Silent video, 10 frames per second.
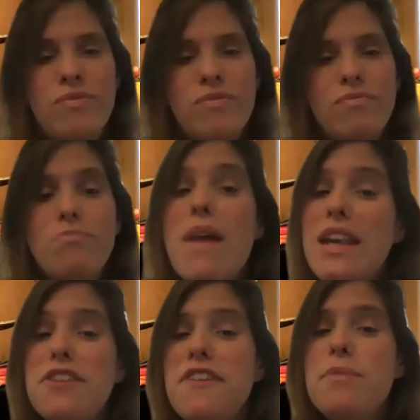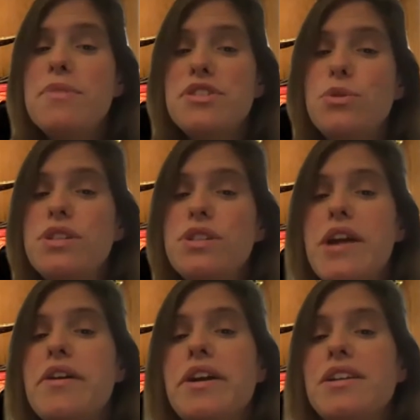Many famous
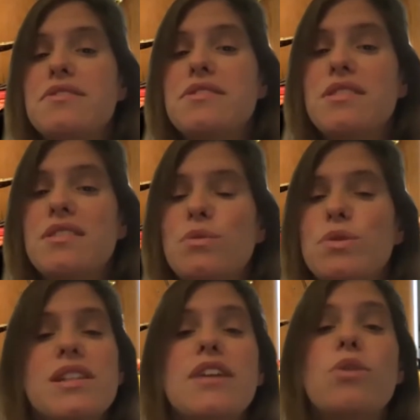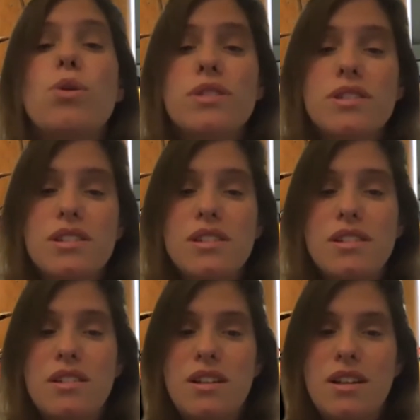Unitarians were slaveholders.
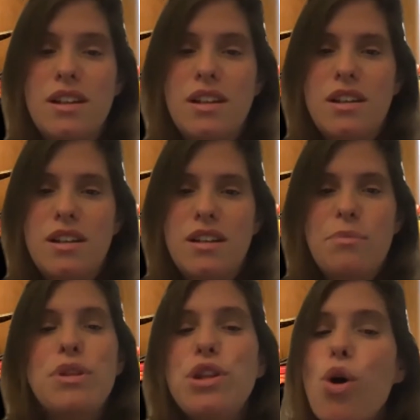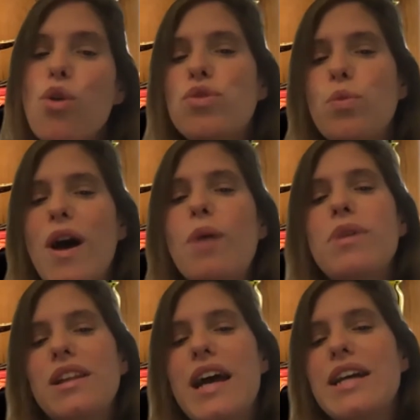But the
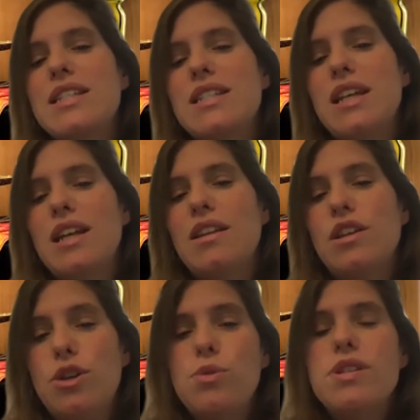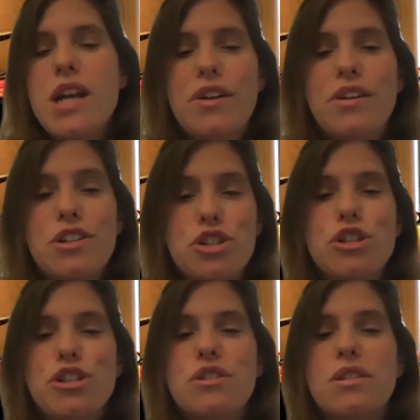overwhelming legacy the Unitarian
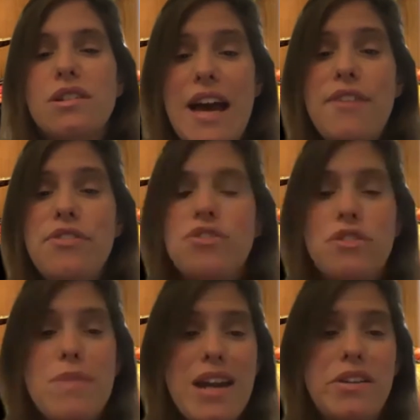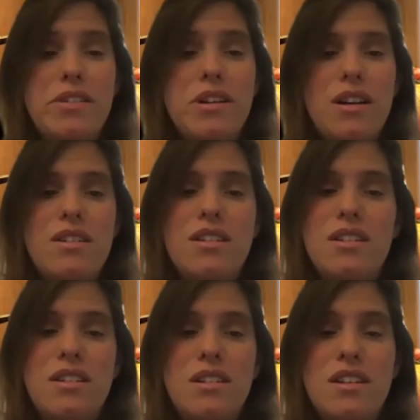Church left from that era
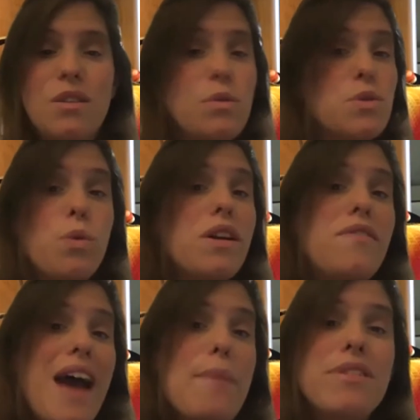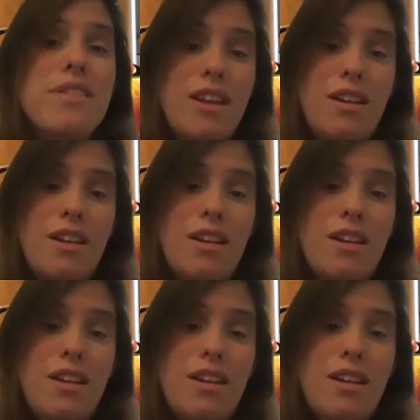was one of apathy.